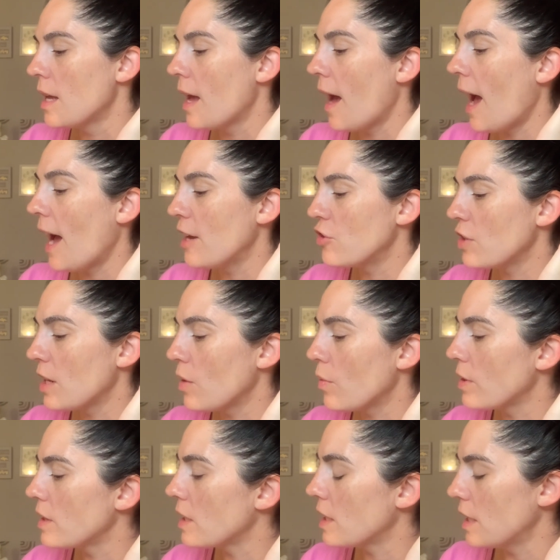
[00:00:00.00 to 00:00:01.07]
Hydrate
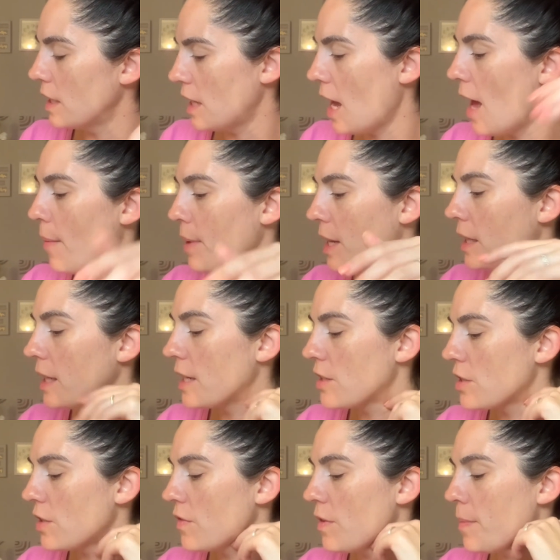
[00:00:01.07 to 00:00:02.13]
with the calming elixir from